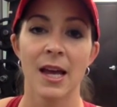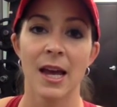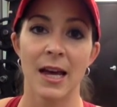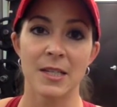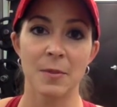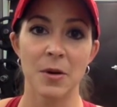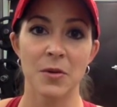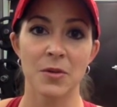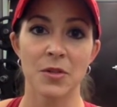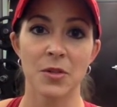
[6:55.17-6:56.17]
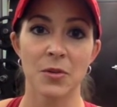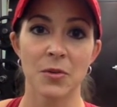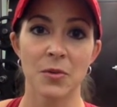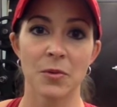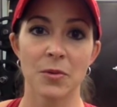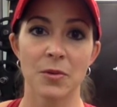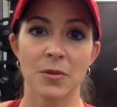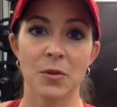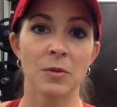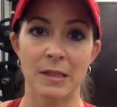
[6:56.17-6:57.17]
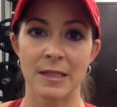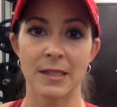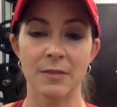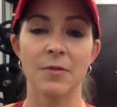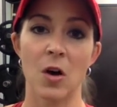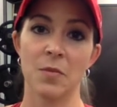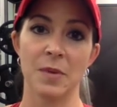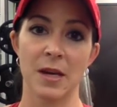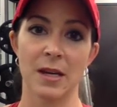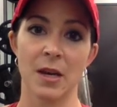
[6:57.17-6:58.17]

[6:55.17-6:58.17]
as opposed to don't let the default be,